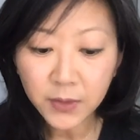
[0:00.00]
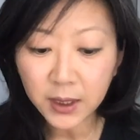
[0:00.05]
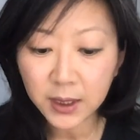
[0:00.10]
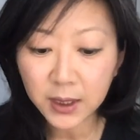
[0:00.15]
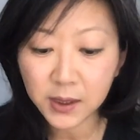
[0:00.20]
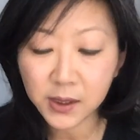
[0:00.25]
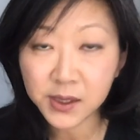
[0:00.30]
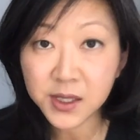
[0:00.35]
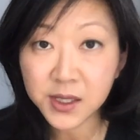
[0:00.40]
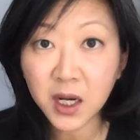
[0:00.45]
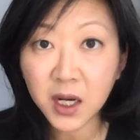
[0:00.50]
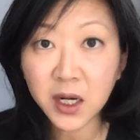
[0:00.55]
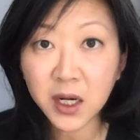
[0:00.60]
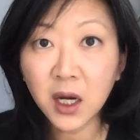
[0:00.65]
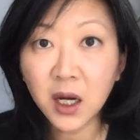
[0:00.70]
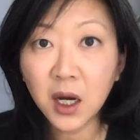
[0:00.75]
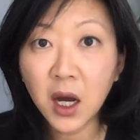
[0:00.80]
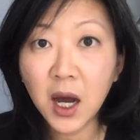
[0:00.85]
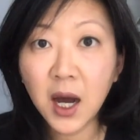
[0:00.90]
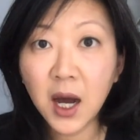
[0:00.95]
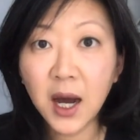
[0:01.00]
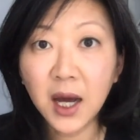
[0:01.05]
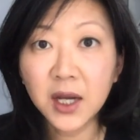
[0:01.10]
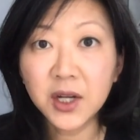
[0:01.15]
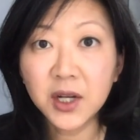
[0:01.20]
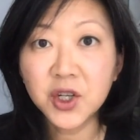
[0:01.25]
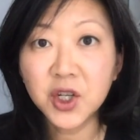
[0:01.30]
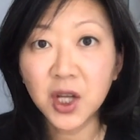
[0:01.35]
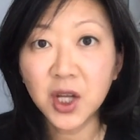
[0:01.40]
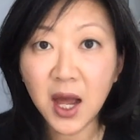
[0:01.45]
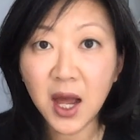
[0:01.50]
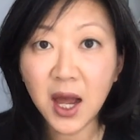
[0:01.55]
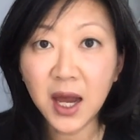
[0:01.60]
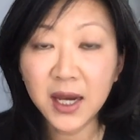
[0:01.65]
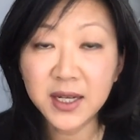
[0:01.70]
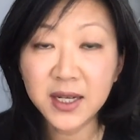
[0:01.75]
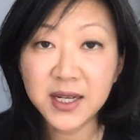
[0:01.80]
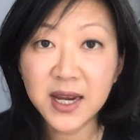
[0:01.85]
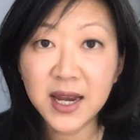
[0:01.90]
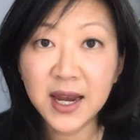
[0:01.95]
is on a hot July
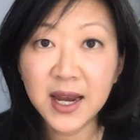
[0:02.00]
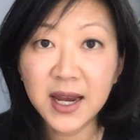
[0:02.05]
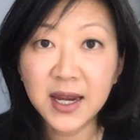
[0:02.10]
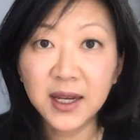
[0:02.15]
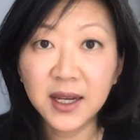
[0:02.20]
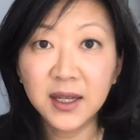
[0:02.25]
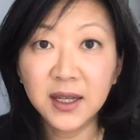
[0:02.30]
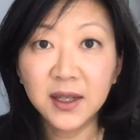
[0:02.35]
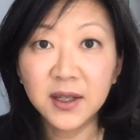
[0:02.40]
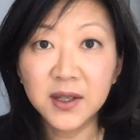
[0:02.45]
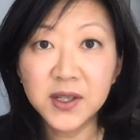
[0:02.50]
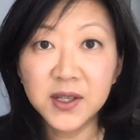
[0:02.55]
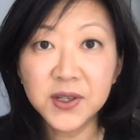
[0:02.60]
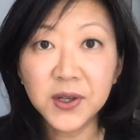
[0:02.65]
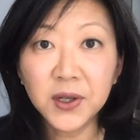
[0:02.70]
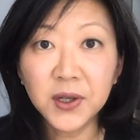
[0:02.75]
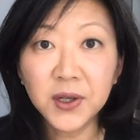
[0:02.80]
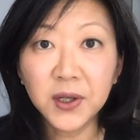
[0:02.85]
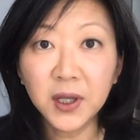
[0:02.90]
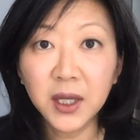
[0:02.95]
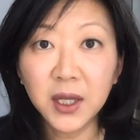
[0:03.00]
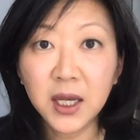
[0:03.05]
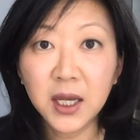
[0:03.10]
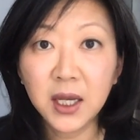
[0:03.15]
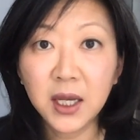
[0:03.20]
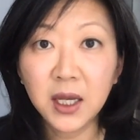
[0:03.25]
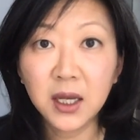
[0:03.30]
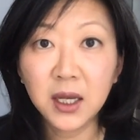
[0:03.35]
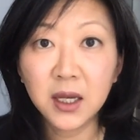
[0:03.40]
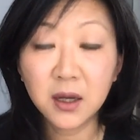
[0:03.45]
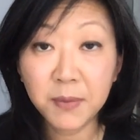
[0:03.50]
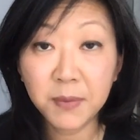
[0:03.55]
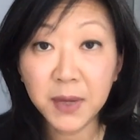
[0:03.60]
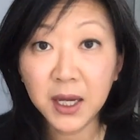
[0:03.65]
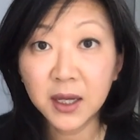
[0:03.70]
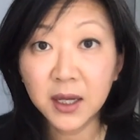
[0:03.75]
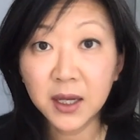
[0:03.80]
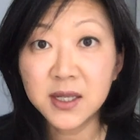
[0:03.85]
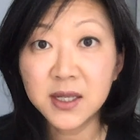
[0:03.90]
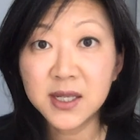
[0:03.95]
day in Seoul, he
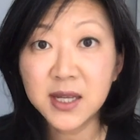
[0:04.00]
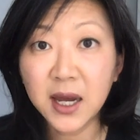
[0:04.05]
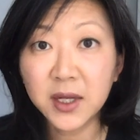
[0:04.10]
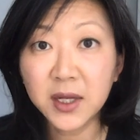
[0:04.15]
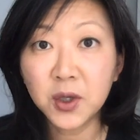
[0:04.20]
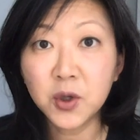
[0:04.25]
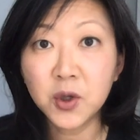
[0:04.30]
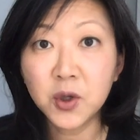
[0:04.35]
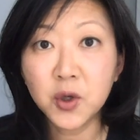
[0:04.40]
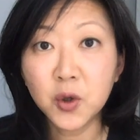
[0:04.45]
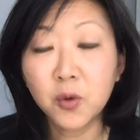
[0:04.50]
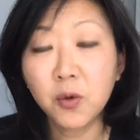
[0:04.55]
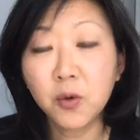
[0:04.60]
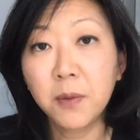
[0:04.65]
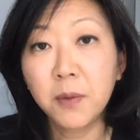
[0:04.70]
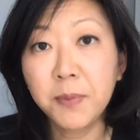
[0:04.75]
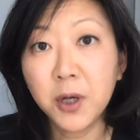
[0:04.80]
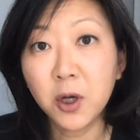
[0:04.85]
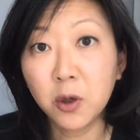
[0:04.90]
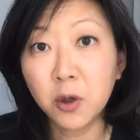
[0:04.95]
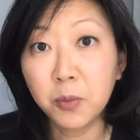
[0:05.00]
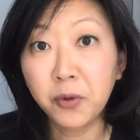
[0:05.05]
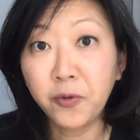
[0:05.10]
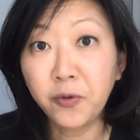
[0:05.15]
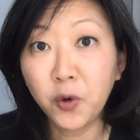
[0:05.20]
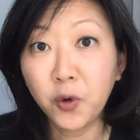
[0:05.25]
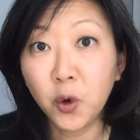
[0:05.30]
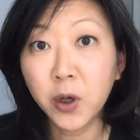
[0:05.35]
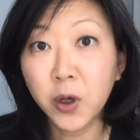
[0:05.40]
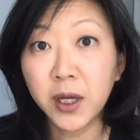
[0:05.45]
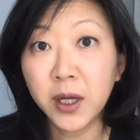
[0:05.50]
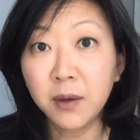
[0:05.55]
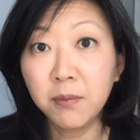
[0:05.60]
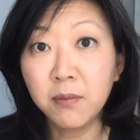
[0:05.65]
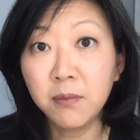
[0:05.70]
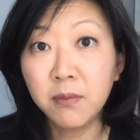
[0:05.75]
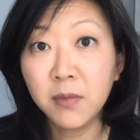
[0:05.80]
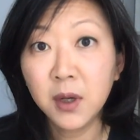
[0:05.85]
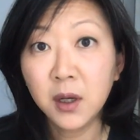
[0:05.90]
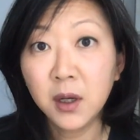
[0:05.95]
commands Sado to appear before
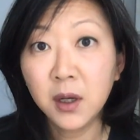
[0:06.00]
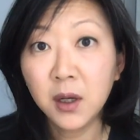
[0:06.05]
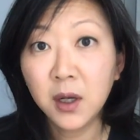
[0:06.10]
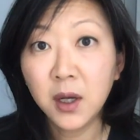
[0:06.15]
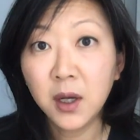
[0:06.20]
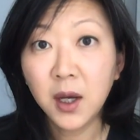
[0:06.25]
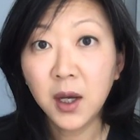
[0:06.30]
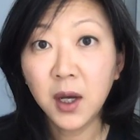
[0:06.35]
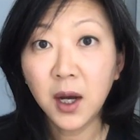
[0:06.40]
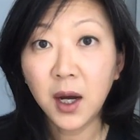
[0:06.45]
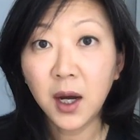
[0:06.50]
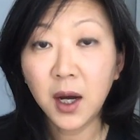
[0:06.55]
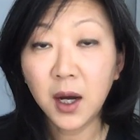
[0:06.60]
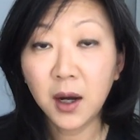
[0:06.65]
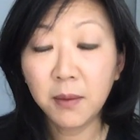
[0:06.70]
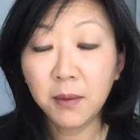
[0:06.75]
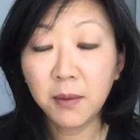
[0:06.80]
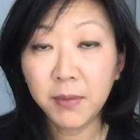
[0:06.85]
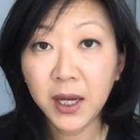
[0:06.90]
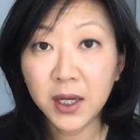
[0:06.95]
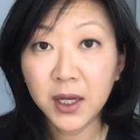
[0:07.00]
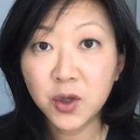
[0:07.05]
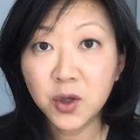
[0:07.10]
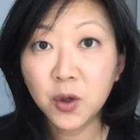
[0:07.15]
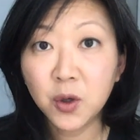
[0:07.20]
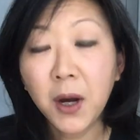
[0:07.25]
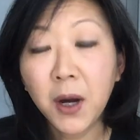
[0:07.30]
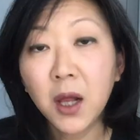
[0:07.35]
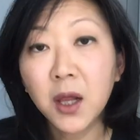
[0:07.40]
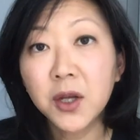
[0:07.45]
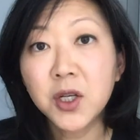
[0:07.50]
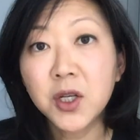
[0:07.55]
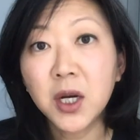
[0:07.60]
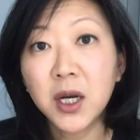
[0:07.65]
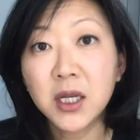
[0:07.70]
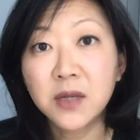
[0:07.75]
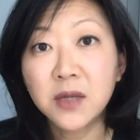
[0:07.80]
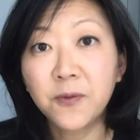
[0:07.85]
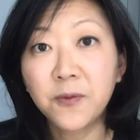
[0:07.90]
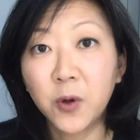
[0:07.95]
him um, and to
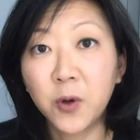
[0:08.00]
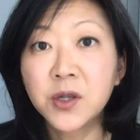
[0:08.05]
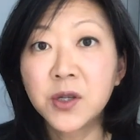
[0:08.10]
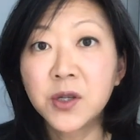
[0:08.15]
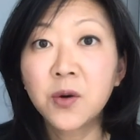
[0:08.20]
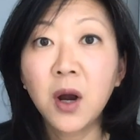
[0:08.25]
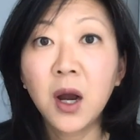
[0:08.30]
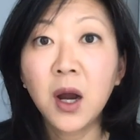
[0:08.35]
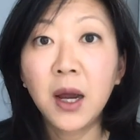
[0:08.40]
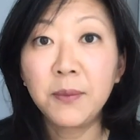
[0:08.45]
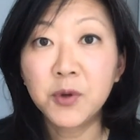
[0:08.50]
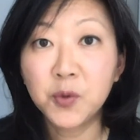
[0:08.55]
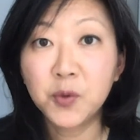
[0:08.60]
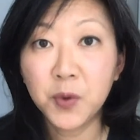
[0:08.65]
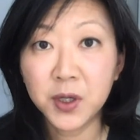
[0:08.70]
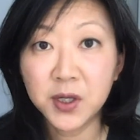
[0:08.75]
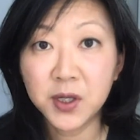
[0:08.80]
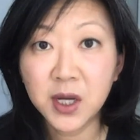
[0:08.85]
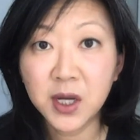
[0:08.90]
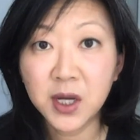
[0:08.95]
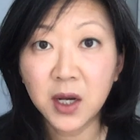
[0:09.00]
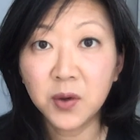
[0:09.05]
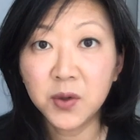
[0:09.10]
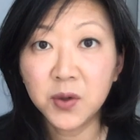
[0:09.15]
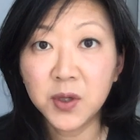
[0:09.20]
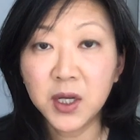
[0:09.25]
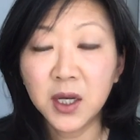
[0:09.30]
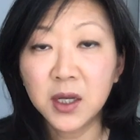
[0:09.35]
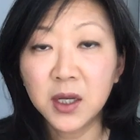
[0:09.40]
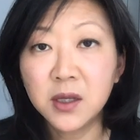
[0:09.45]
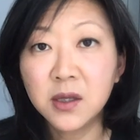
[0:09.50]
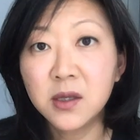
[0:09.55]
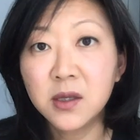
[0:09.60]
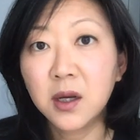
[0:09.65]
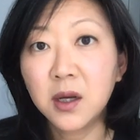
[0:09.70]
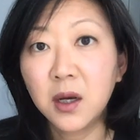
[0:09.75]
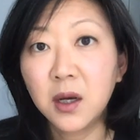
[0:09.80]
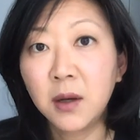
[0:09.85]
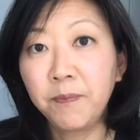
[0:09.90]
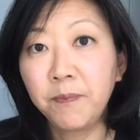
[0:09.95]
apologize for his crimes, which Sado
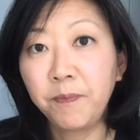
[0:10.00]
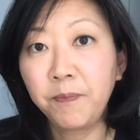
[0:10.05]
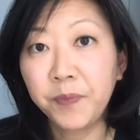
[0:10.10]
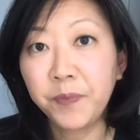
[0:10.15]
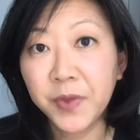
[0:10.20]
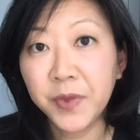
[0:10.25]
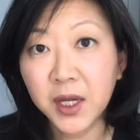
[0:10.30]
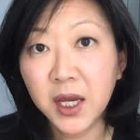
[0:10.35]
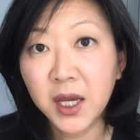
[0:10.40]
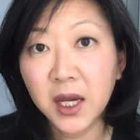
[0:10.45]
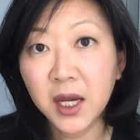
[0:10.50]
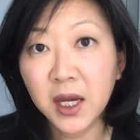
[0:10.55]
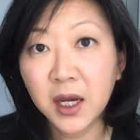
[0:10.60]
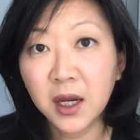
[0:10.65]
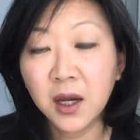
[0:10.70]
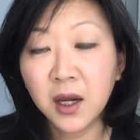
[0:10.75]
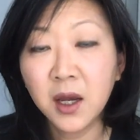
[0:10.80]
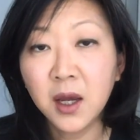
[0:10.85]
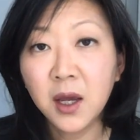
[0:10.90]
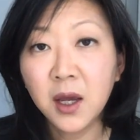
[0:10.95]
does. Um, the king